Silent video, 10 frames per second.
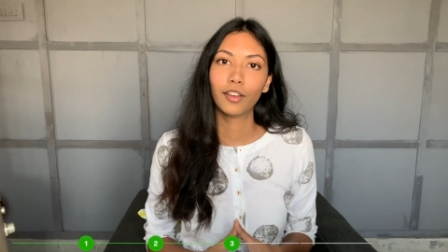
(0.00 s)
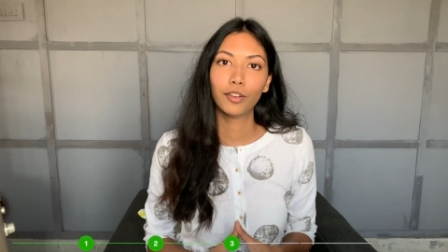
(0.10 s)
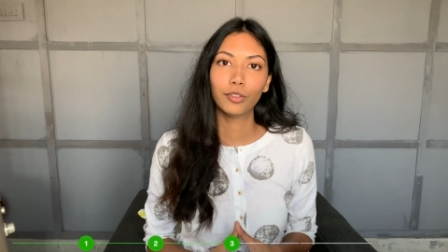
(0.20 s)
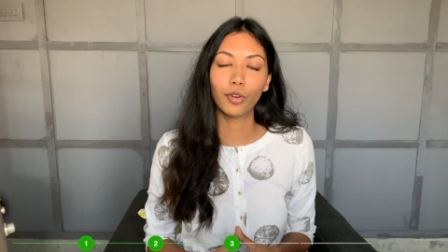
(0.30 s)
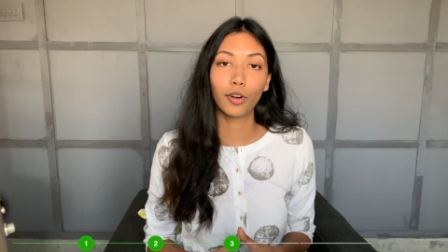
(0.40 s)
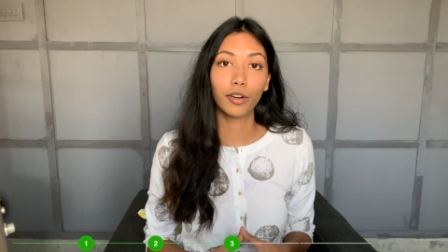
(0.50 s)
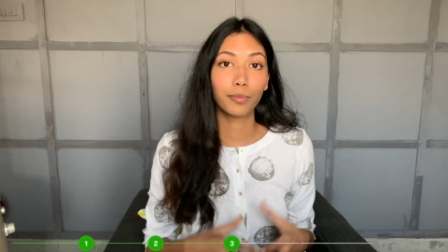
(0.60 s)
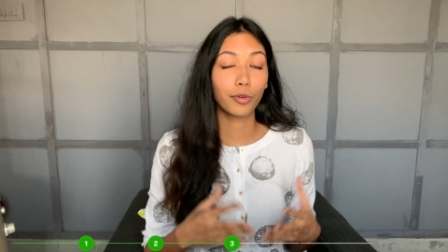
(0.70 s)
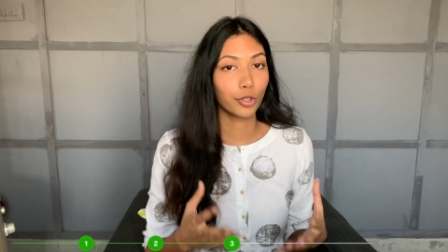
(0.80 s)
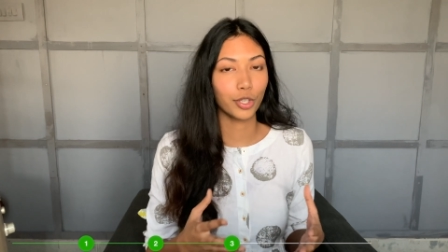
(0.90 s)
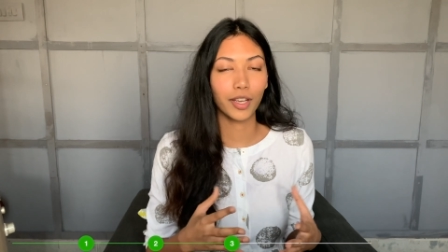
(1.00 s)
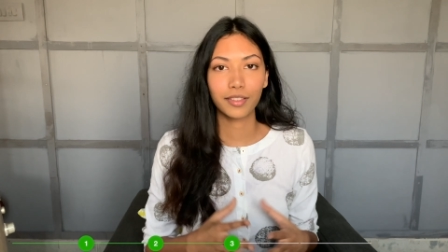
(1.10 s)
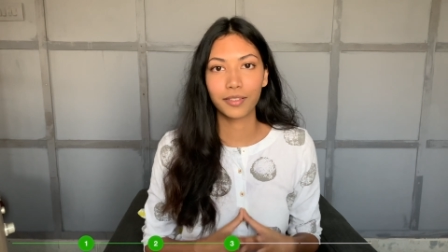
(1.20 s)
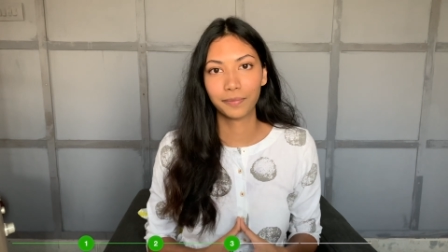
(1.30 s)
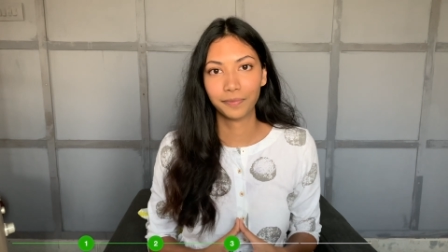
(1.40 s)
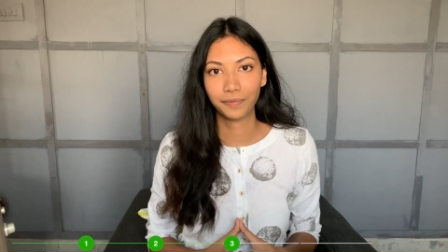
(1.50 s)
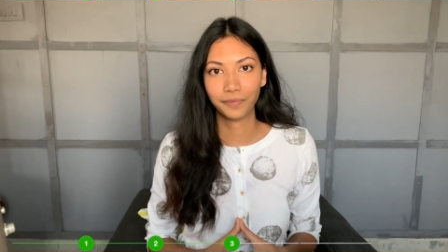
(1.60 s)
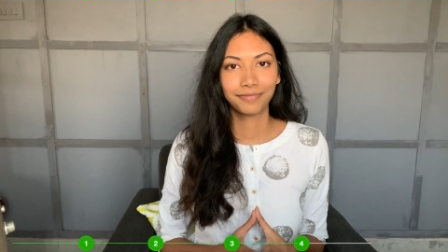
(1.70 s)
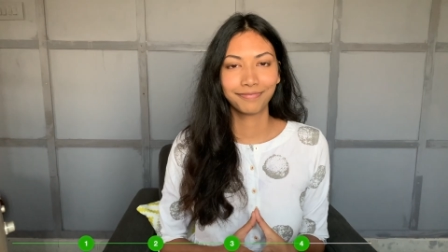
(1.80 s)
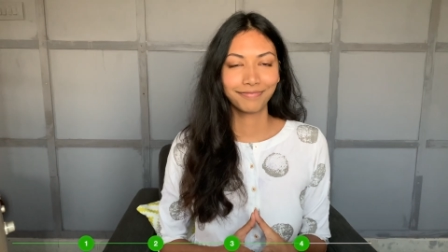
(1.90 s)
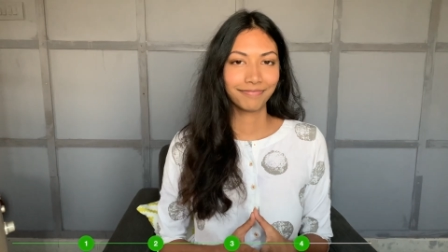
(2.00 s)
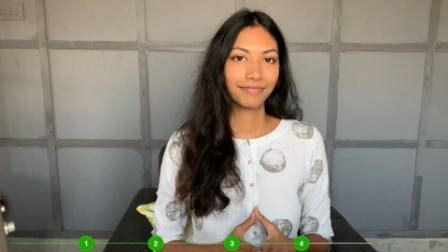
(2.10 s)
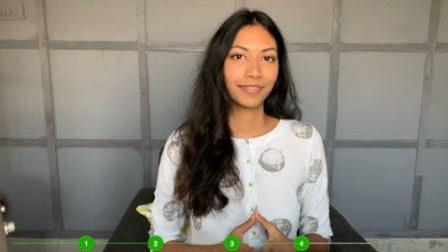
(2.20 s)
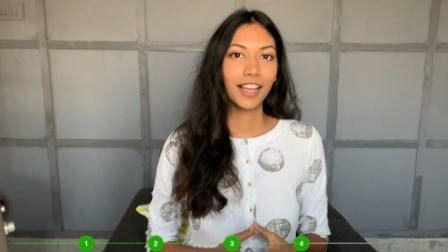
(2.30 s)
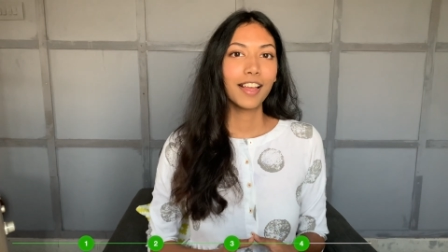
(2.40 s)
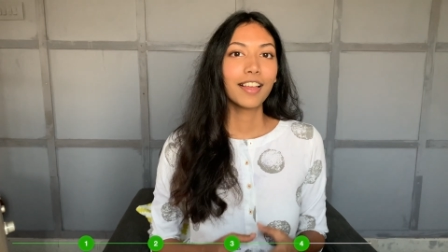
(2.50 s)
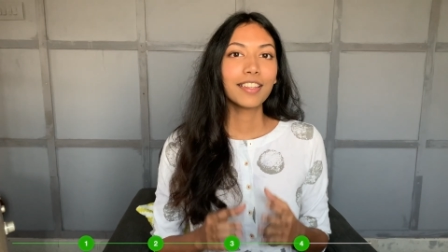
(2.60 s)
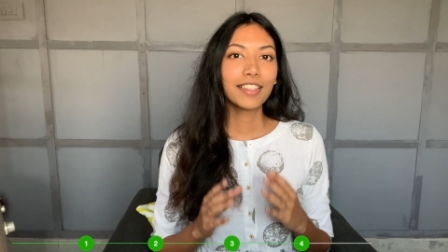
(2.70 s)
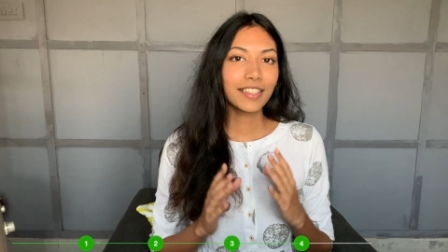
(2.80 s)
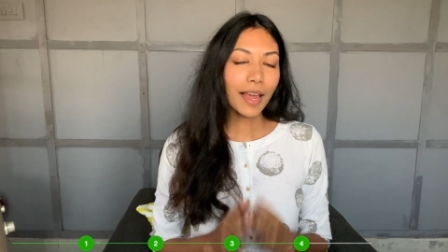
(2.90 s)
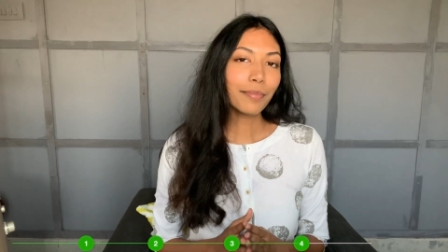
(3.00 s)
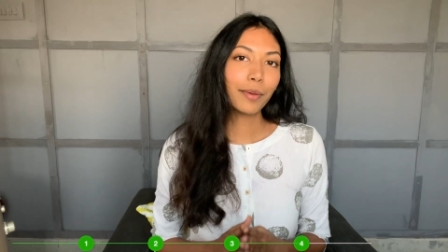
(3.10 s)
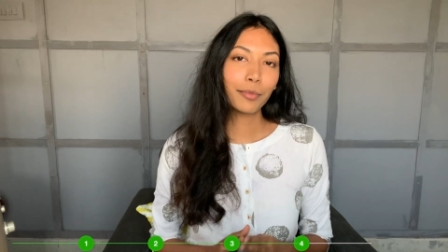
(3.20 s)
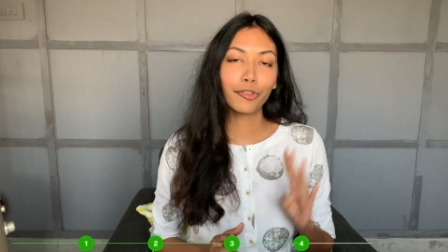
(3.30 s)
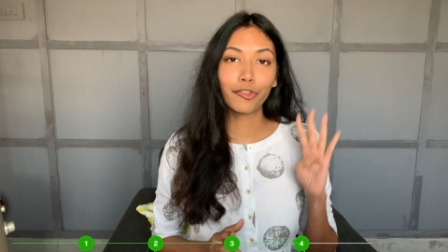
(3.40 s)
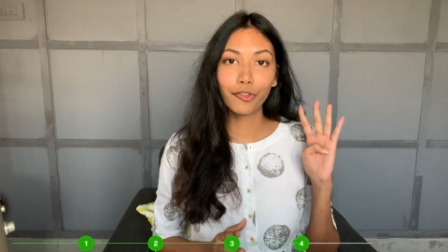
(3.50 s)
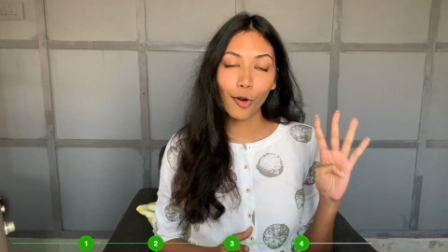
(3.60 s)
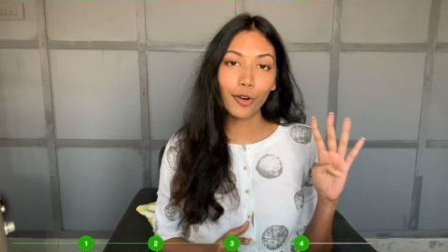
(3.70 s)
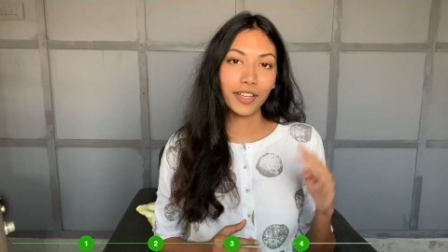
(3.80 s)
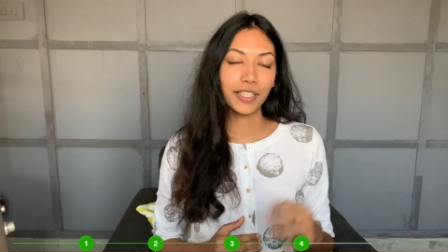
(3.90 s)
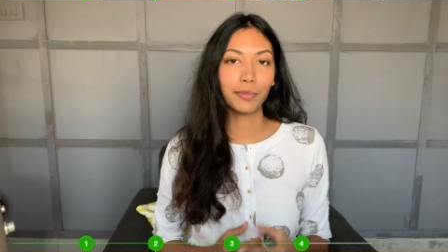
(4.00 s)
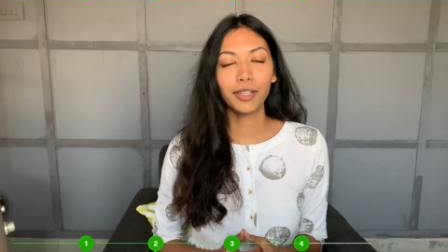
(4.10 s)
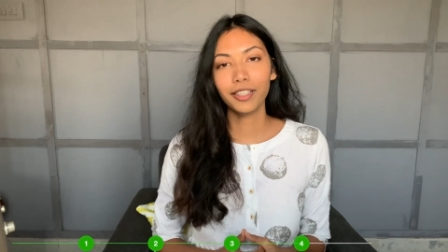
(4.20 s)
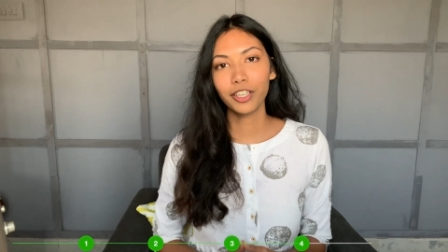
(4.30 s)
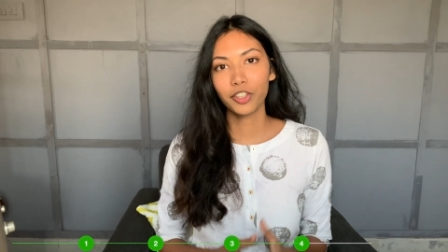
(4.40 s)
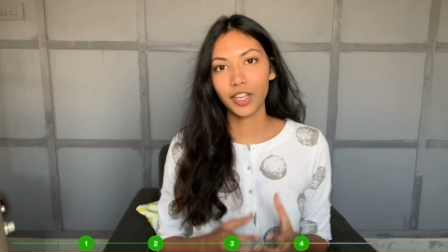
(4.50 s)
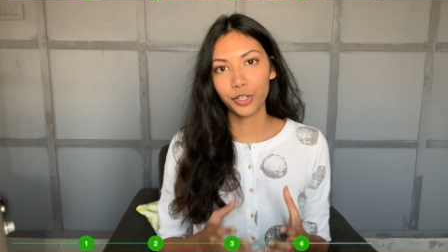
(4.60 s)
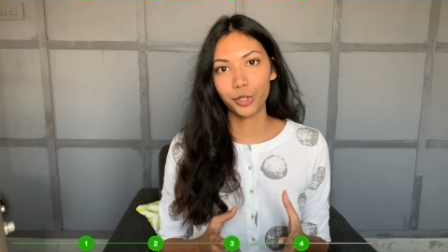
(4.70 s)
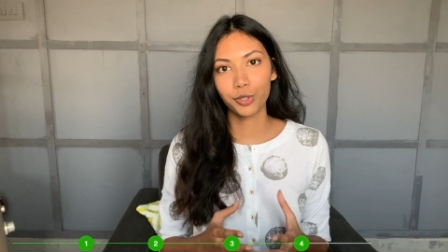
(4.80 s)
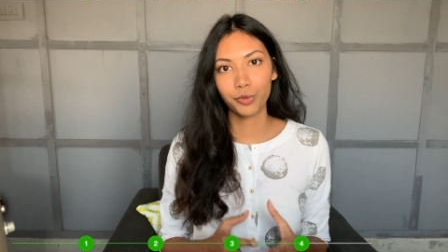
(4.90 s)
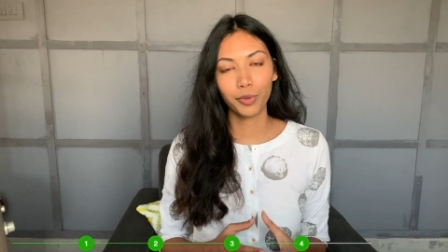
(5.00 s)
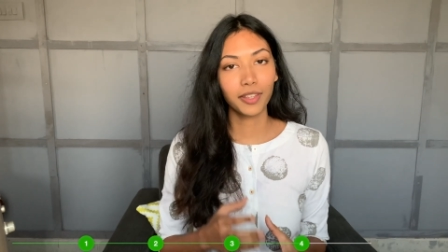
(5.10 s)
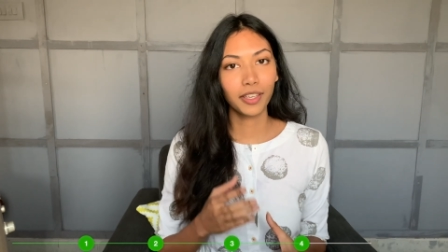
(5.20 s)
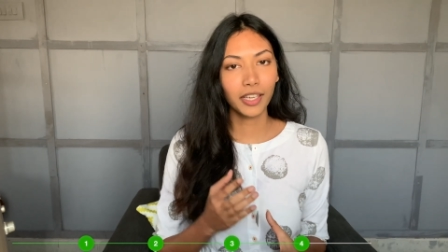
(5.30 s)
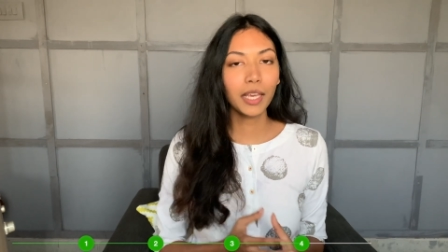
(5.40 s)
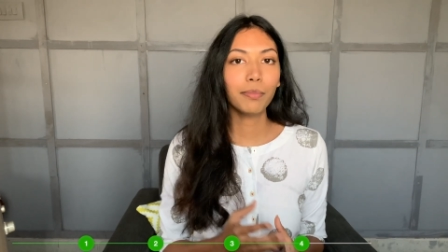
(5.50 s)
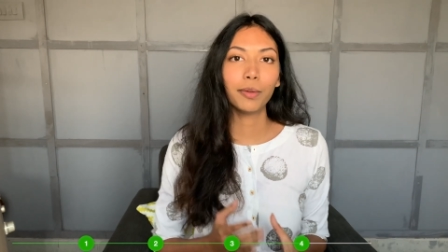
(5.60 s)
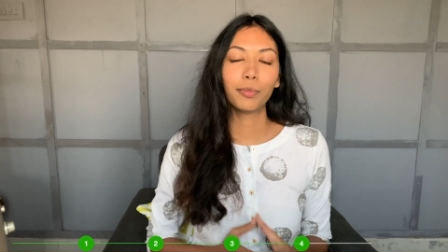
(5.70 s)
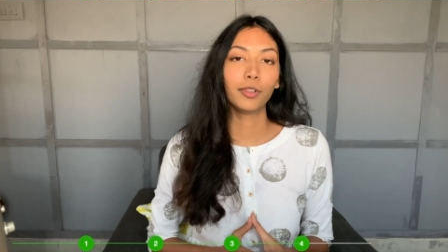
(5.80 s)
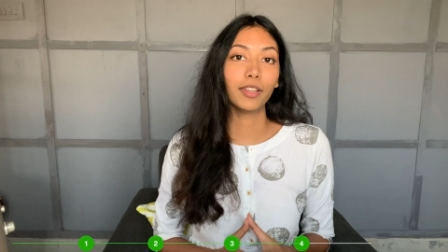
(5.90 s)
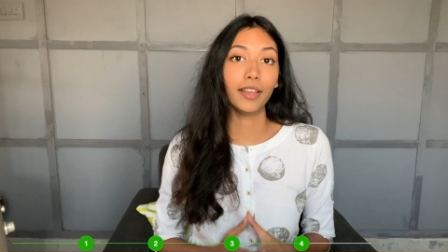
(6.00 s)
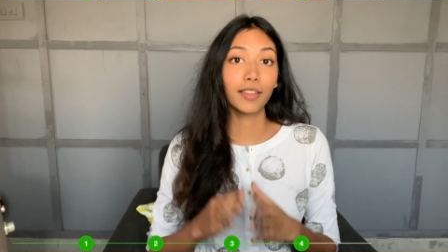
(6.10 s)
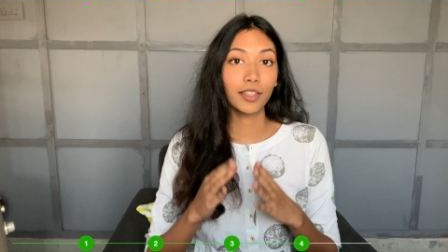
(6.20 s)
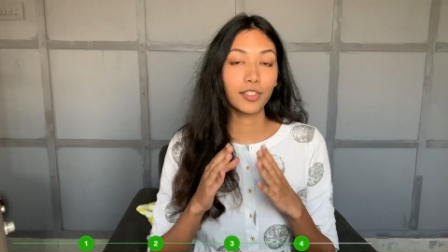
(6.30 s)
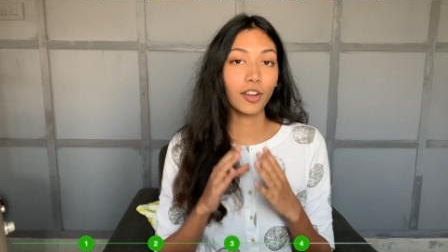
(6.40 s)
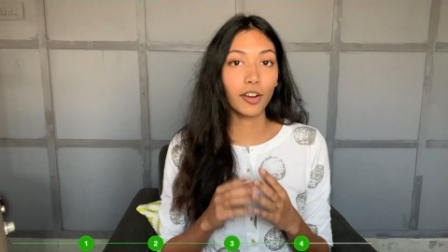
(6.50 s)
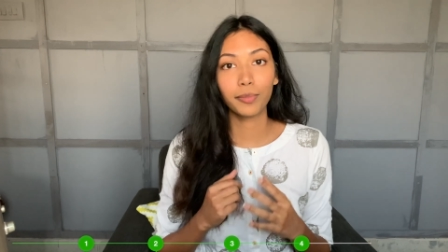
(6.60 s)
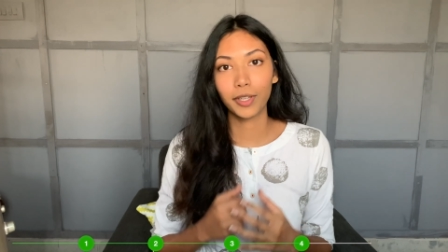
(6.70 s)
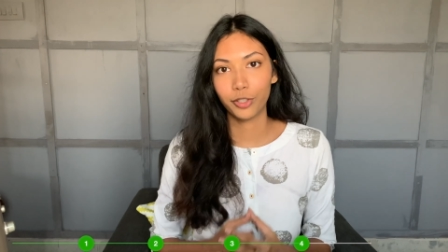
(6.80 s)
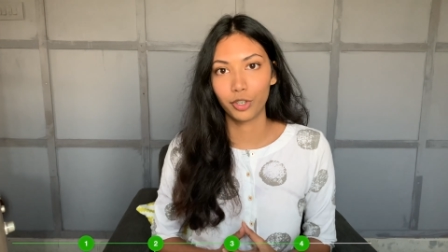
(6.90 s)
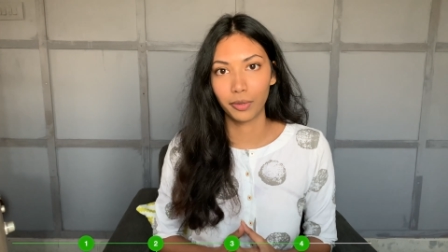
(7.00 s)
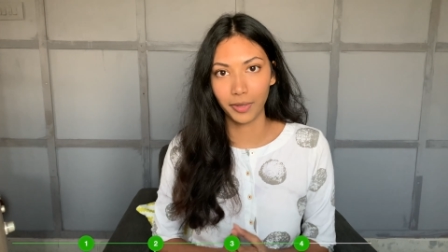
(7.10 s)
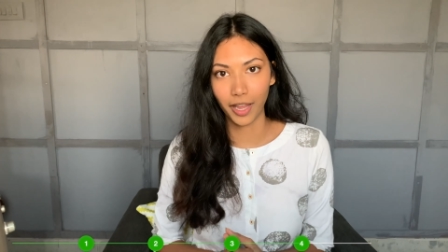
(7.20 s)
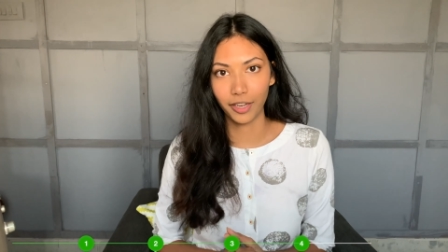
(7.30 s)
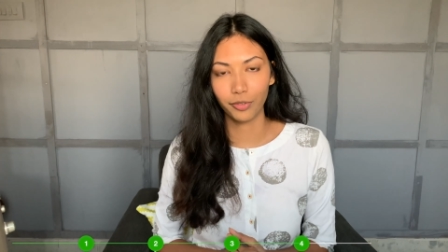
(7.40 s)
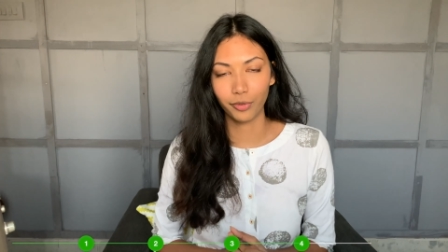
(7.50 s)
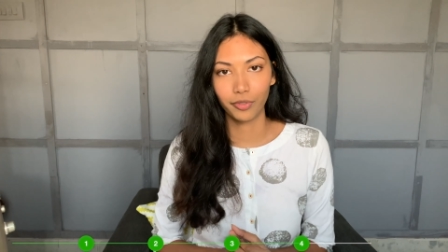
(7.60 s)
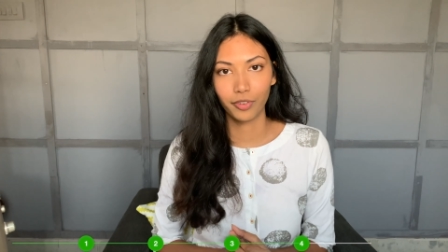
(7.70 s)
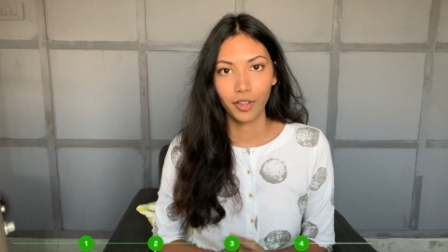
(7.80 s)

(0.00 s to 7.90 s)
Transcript: your projects. Step number four is building connections with key people in the startup that you're applying to.